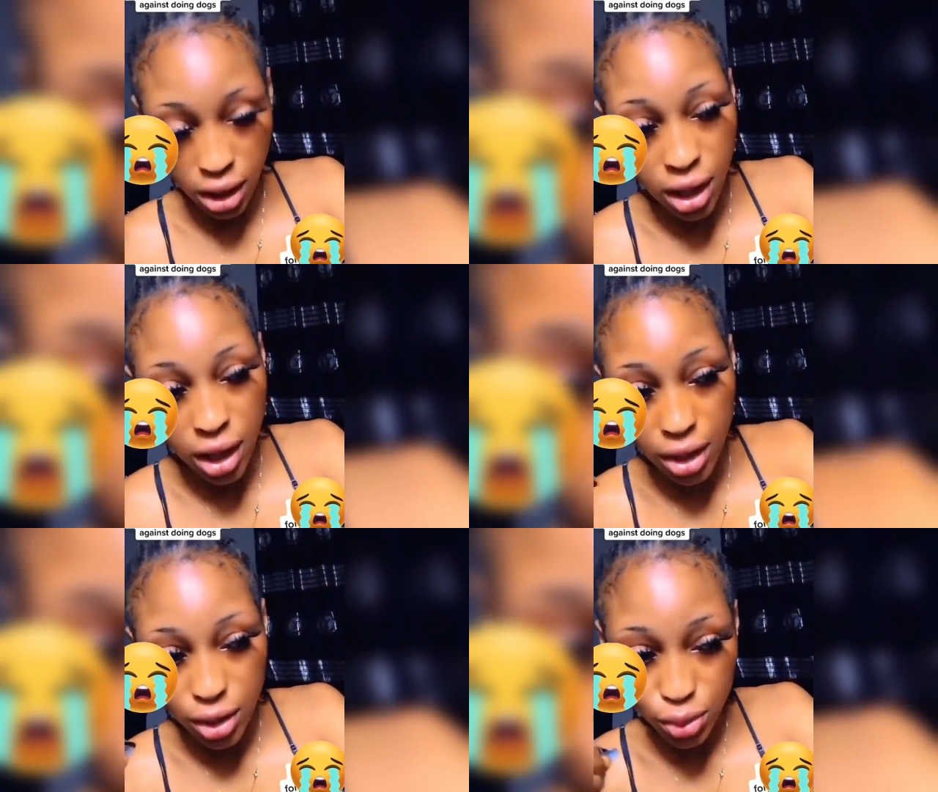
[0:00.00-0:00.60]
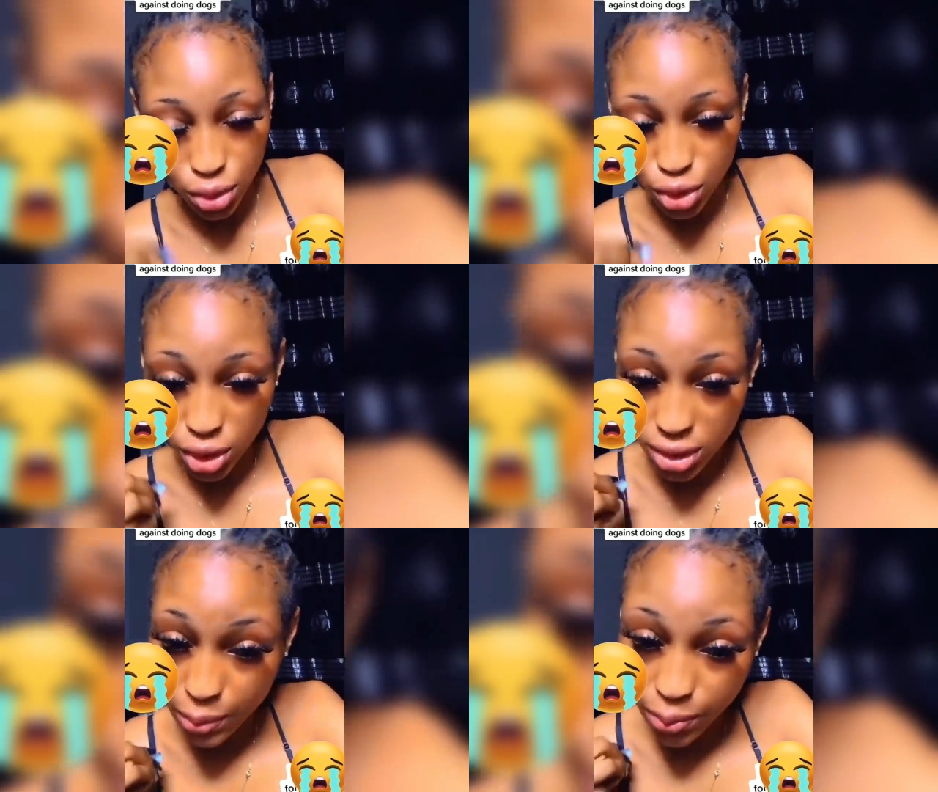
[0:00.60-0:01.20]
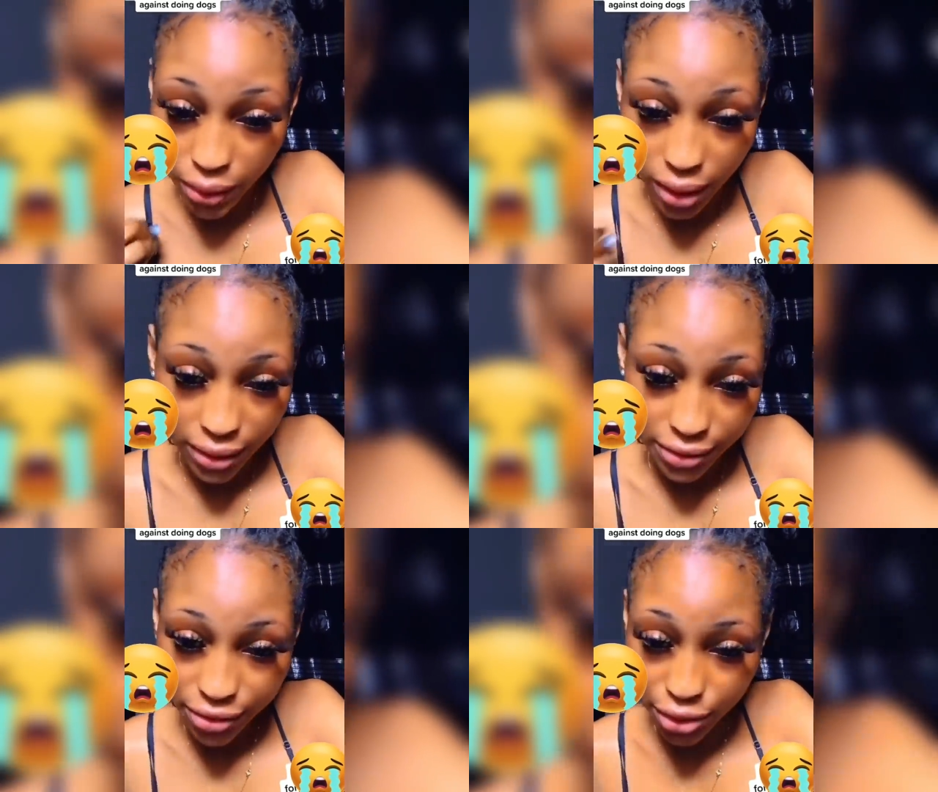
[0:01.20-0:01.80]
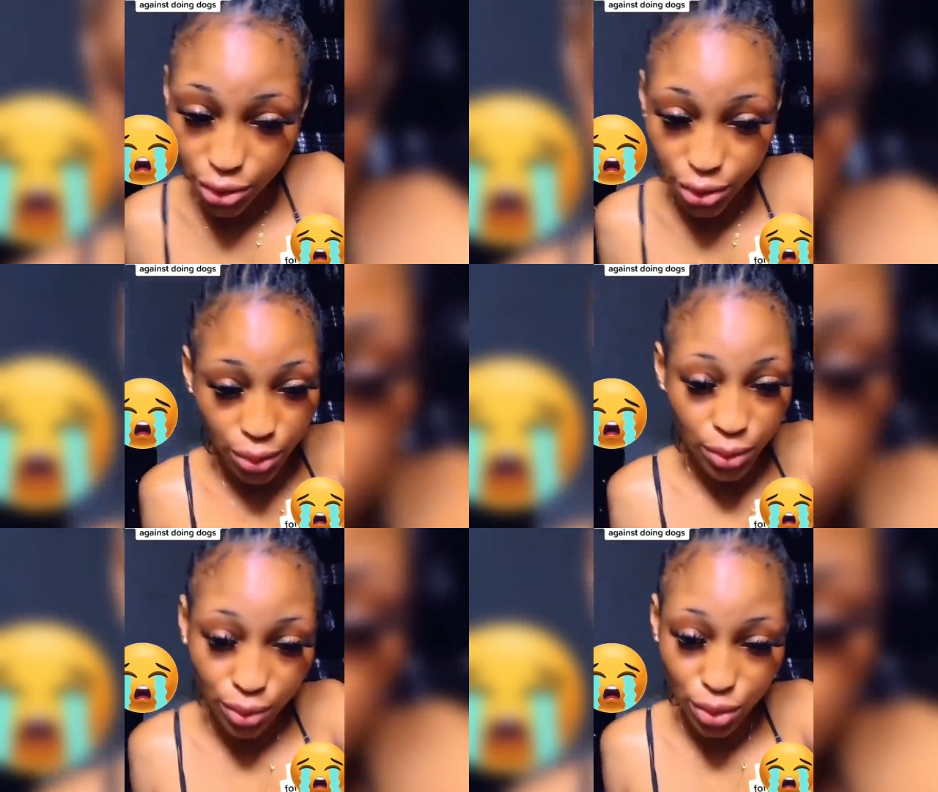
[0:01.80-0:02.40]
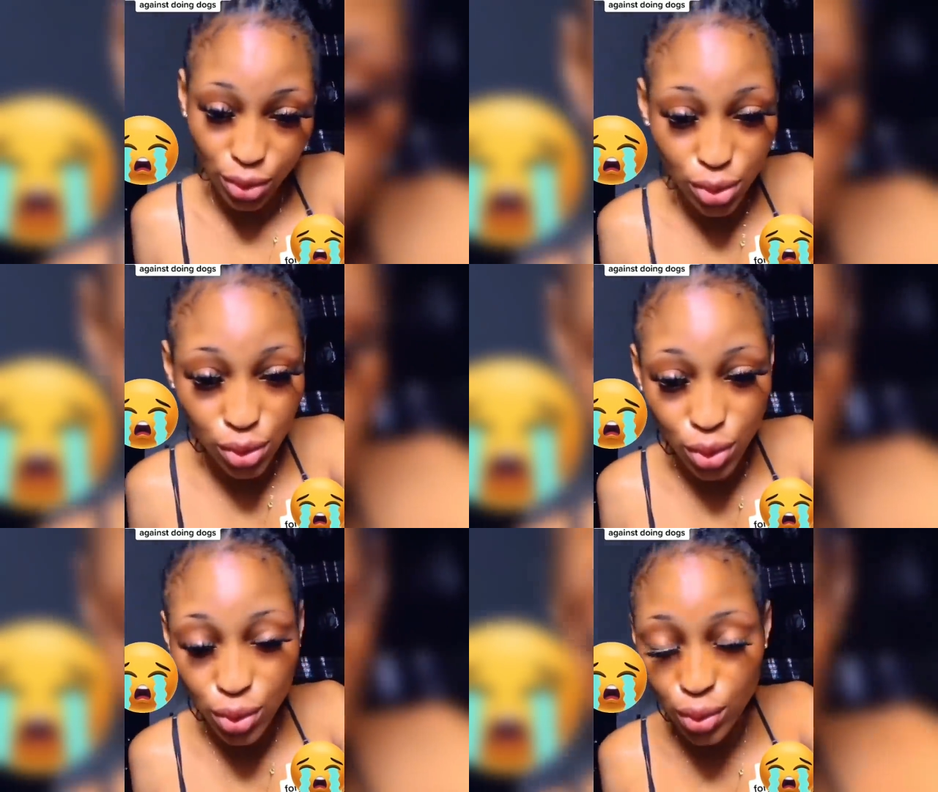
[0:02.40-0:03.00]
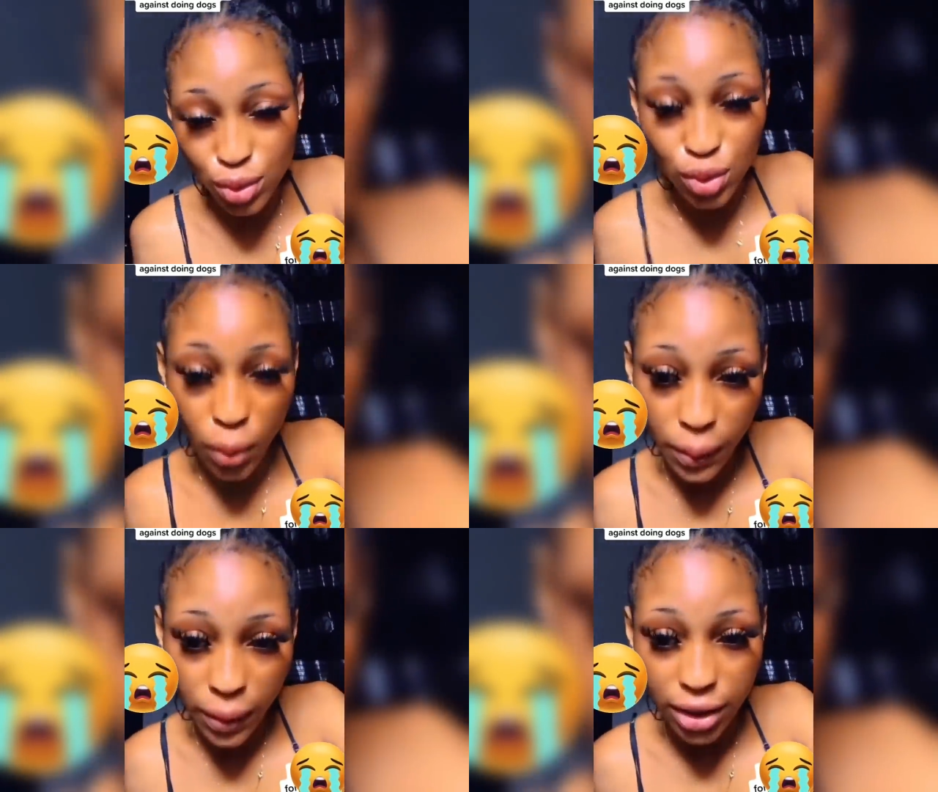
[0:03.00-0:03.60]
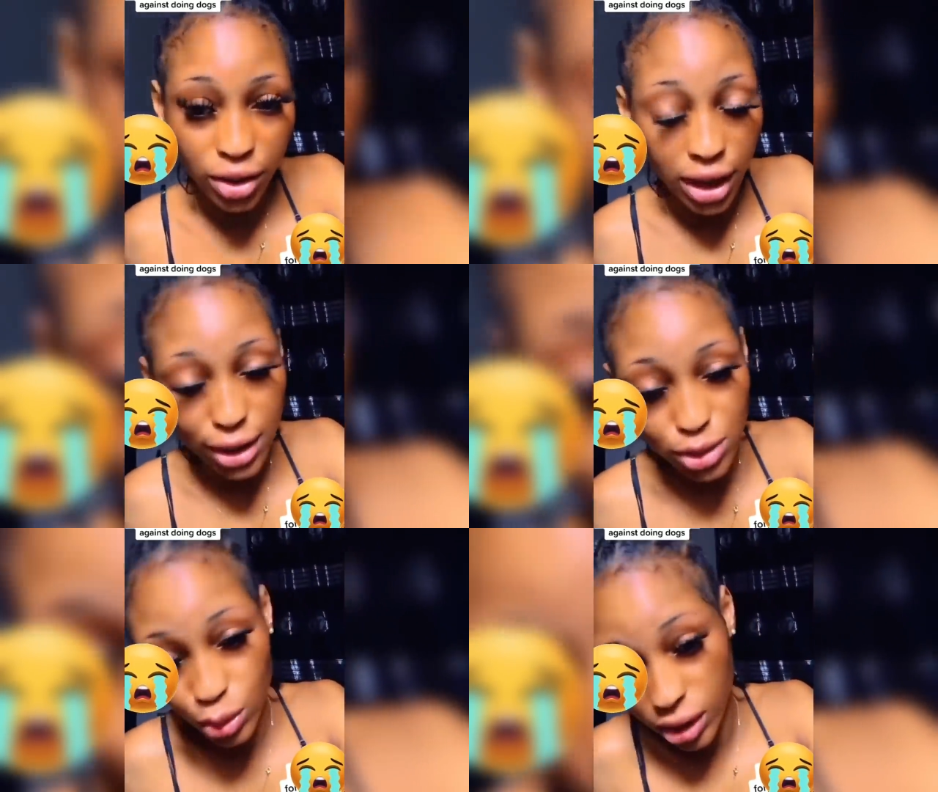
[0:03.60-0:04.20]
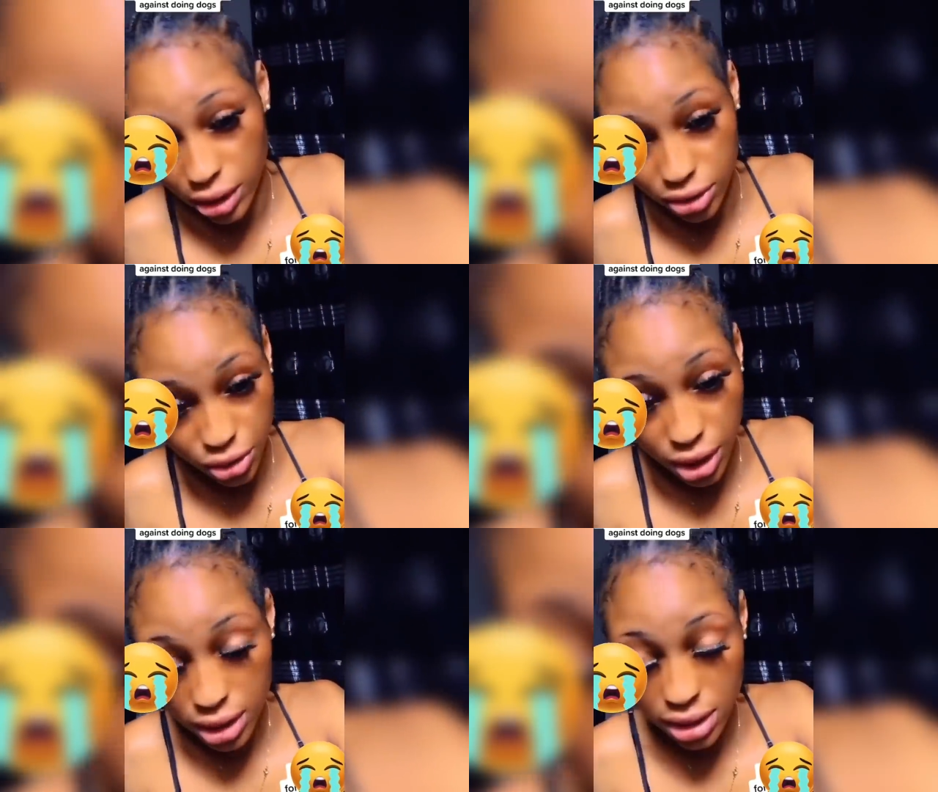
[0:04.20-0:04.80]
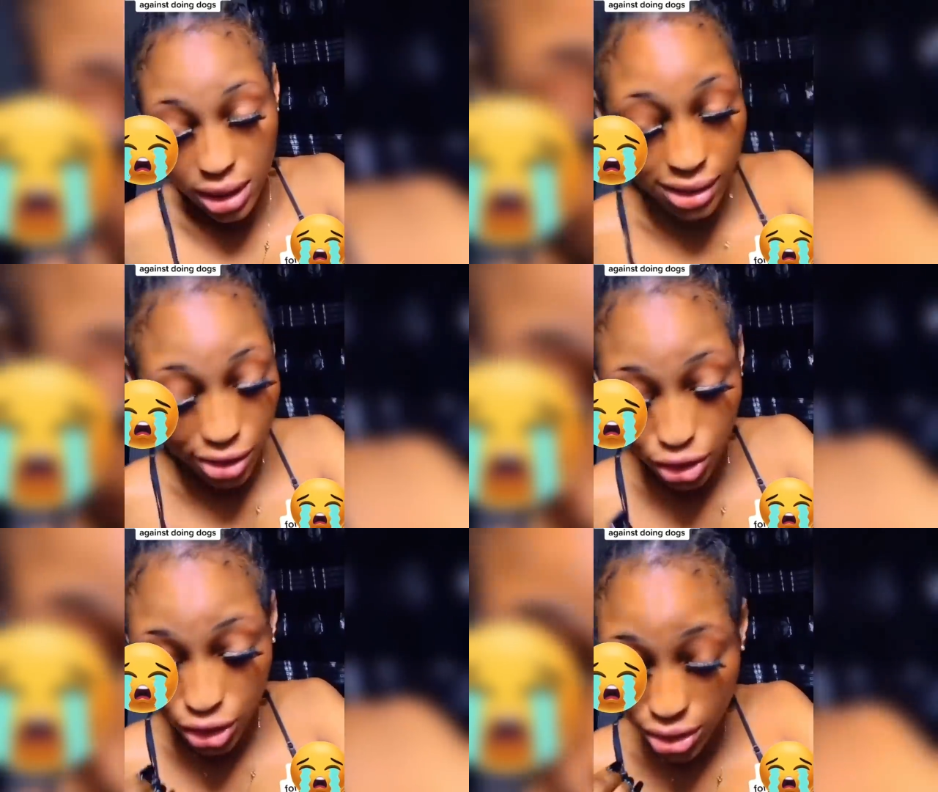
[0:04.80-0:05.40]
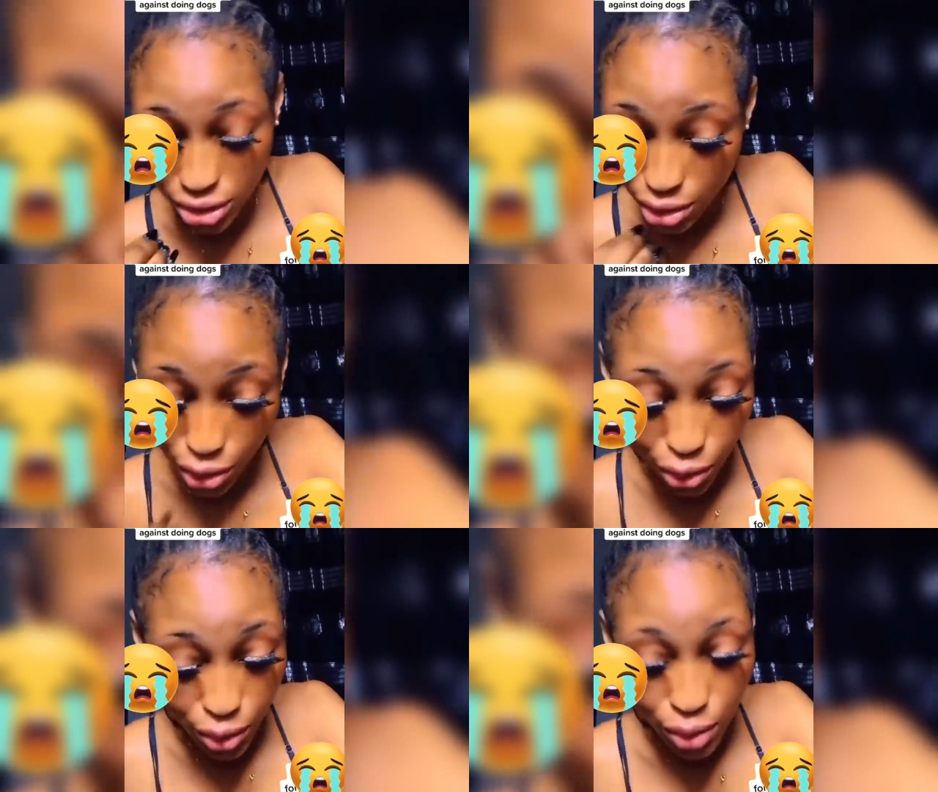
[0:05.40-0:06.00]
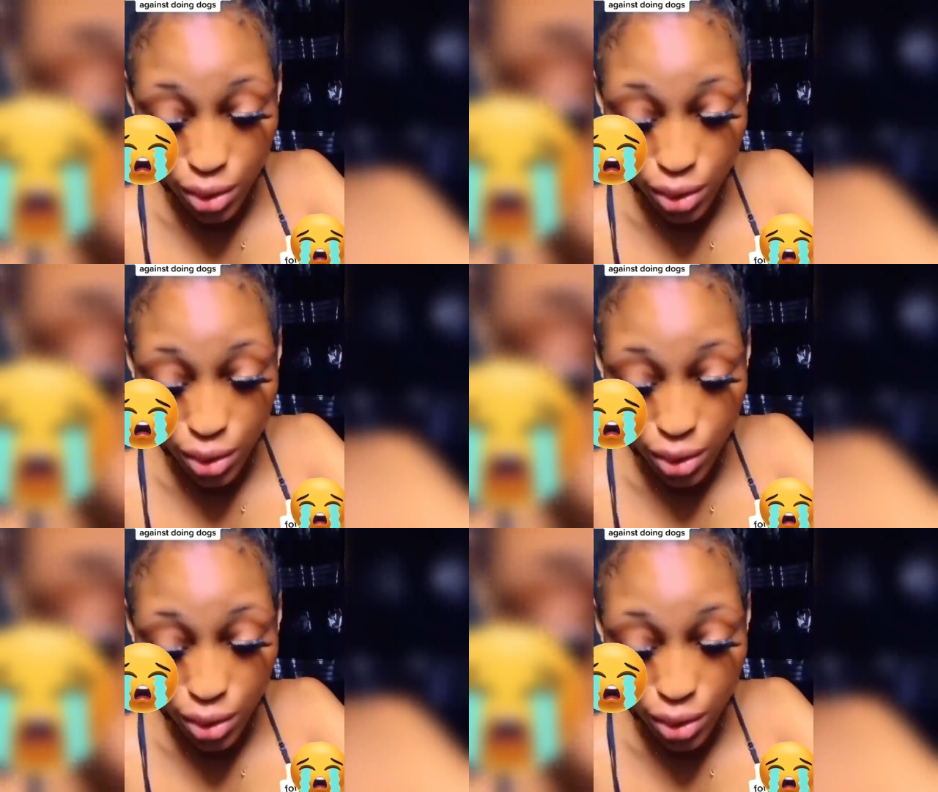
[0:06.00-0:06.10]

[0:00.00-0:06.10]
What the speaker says: It was just a prank video, just cruise, normal. You guys know Nigerians and cruise.